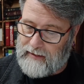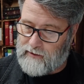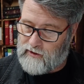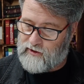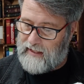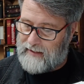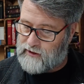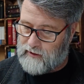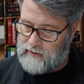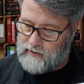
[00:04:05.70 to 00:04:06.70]
each
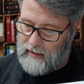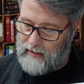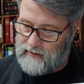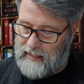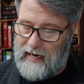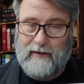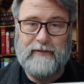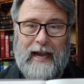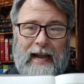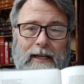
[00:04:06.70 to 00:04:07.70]
section does
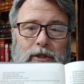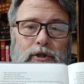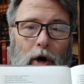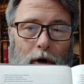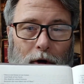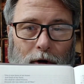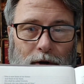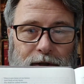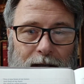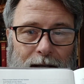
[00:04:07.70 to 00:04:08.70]
have a
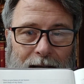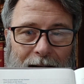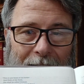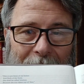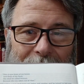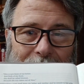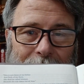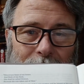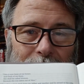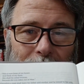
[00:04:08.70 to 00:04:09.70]
gold
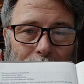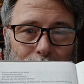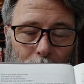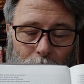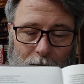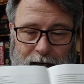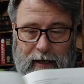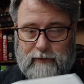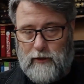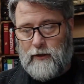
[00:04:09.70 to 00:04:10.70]
heading for
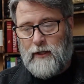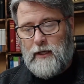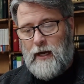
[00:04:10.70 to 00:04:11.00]
whatever